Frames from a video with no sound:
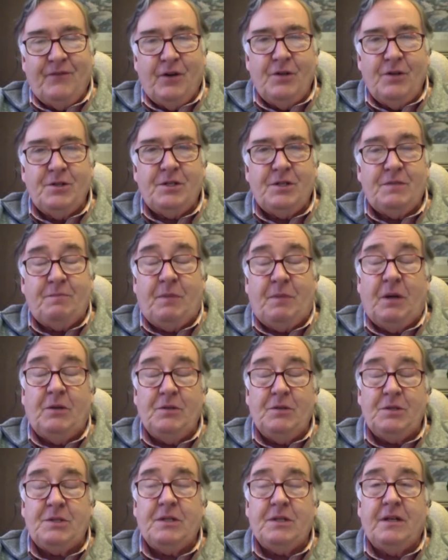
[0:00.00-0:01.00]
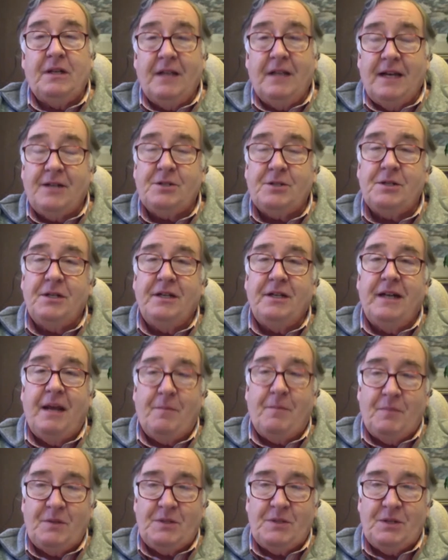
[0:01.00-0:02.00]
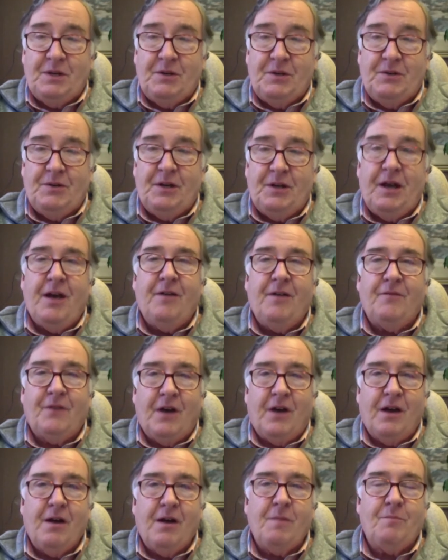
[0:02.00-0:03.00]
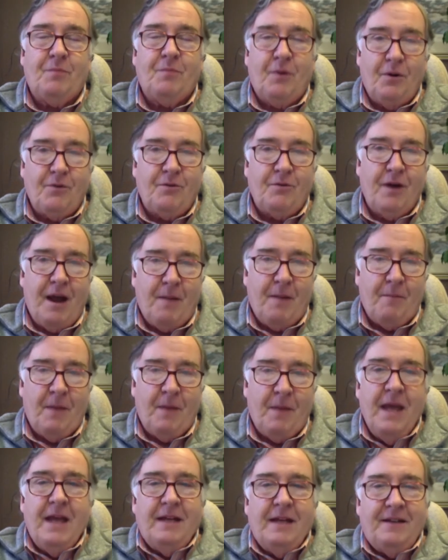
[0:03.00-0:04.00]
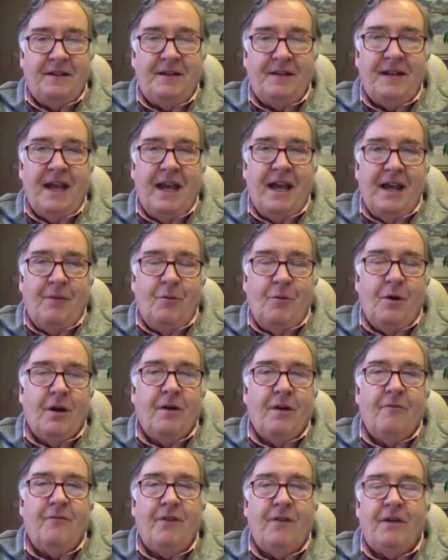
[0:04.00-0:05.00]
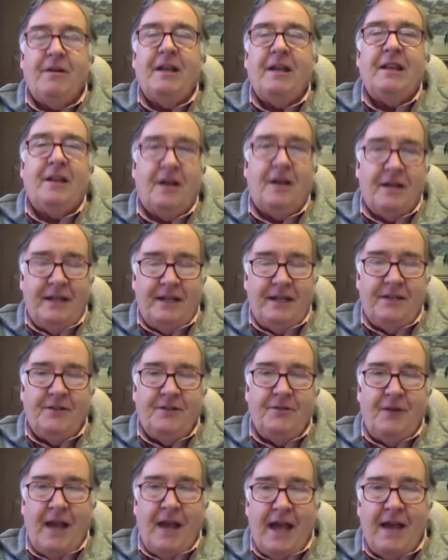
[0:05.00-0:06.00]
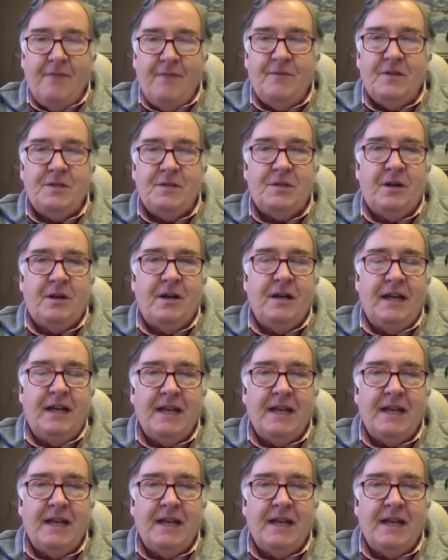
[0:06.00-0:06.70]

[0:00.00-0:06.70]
first post-election episode of our program. Today, we're very lucky to have as our